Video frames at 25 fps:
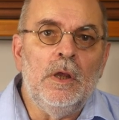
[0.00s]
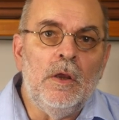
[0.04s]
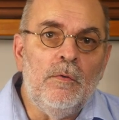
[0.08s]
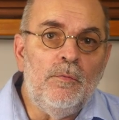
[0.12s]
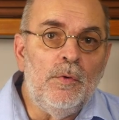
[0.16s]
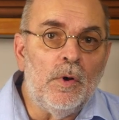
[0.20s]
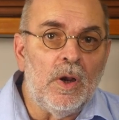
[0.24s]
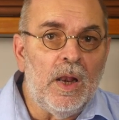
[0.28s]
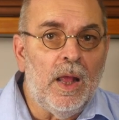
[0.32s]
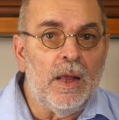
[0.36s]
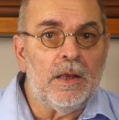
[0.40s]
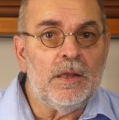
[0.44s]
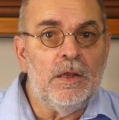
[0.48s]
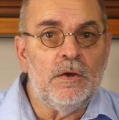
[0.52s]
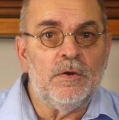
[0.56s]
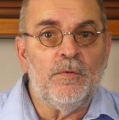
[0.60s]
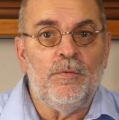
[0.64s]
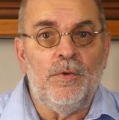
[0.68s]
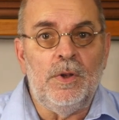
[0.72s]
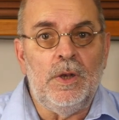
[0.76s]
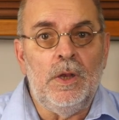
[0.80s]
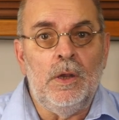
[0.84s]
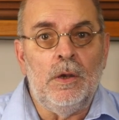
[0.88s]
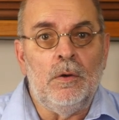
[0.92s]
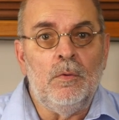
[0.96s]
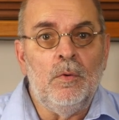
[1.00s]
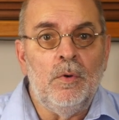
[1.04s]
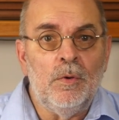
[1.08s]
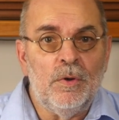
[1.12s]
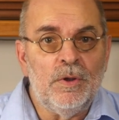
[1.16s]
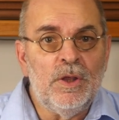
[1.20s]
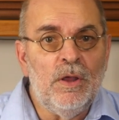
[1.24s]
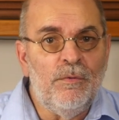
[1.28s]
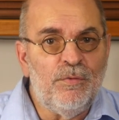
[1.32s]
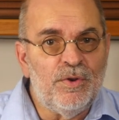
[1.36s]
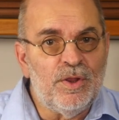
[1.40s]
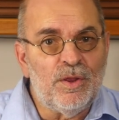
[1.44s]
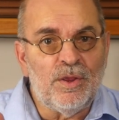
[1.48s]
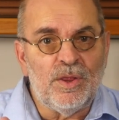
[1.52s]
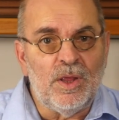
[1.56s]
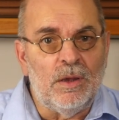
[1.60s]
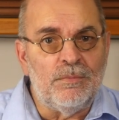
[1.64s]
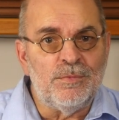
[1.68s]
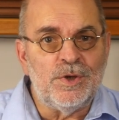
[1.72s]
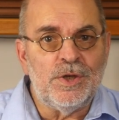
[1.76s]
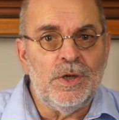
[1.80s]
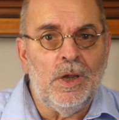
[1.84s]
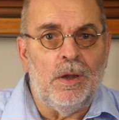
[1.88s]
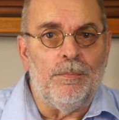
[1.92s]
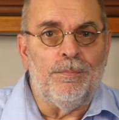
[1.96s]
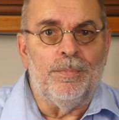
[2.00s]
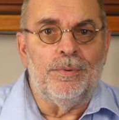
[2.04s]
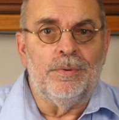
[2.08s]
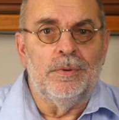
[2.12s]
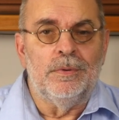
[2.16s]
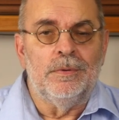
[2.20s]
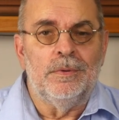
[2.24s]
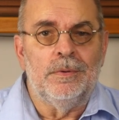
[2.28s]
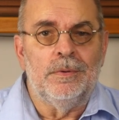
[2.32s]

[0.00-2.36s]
If you like this video, give it a thumbs up.